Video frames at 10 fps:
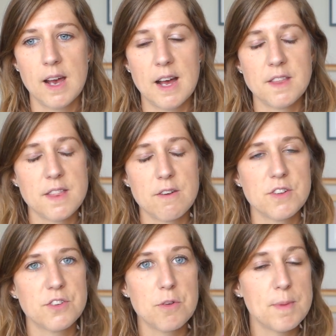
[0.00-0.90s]
And that there are
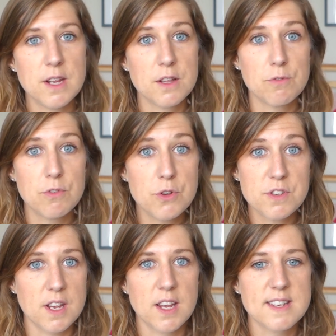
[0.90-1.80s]
so many other
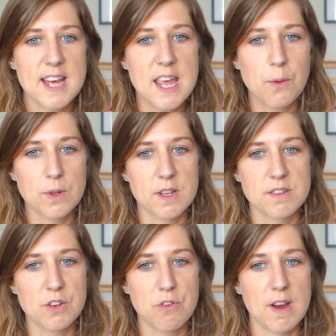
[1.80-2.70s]
routes I could take with
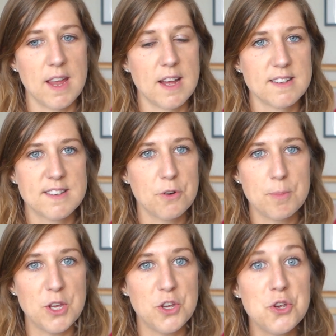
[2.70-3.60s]
this degree and still
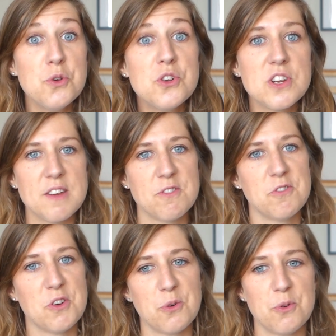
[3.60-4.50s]
be hugely
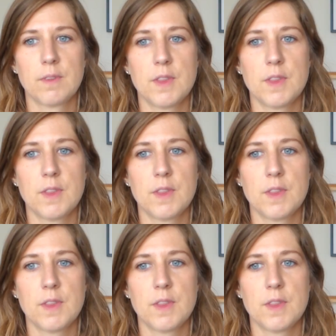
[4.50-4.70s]
fulfilled.